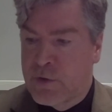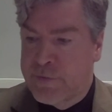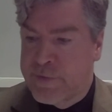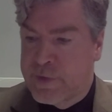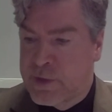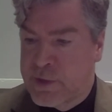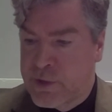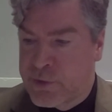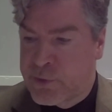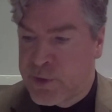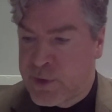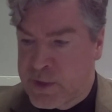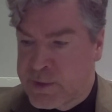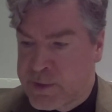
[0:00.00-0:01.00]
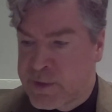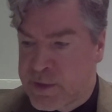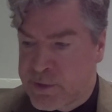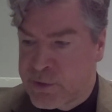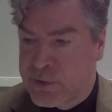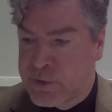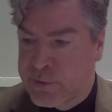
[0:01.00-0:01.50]
confidence
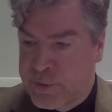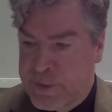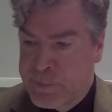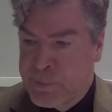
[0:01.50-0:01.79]
is sort of.